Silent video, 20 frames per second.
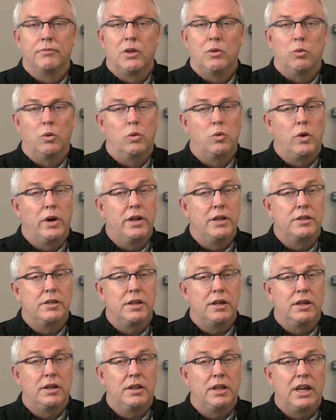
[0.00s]
Well, quite a
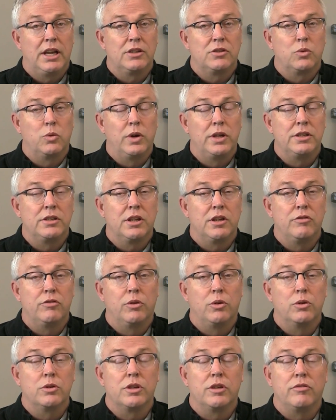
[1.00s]
sale last Wednesday,
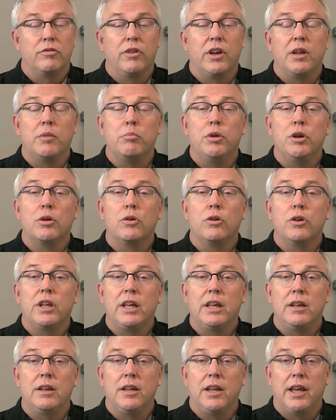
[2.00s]
folks, in Van Buren,
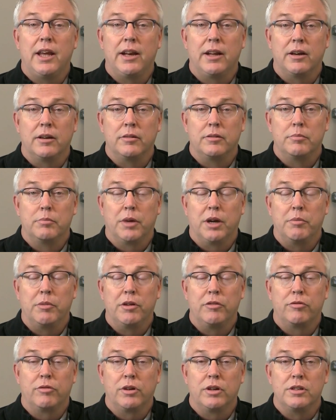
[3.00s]
Indiana, by
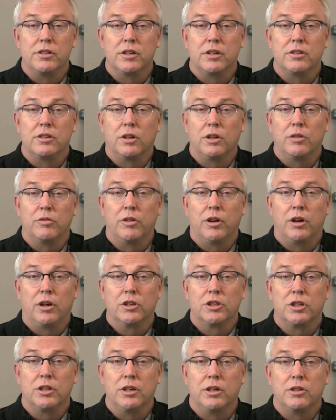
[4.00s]
my friends at Sullivan
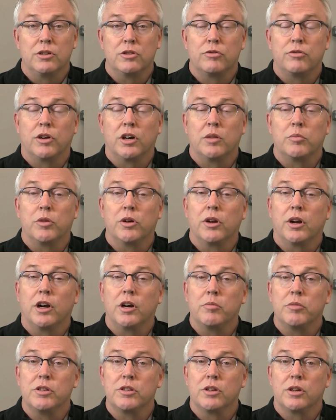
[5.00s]
Auctioneers Farm
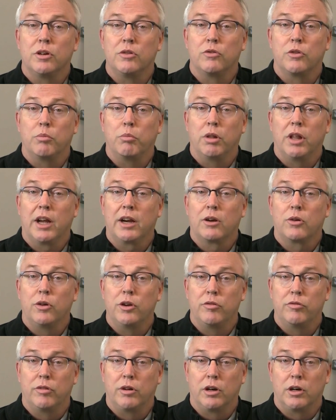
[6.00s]
Retirement Sale for Black
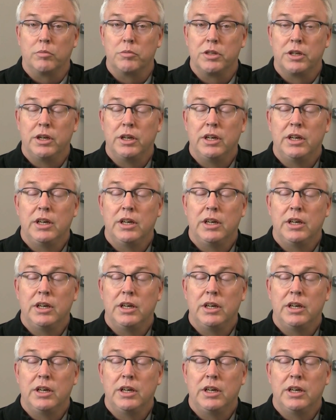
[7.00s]
Creek Farms.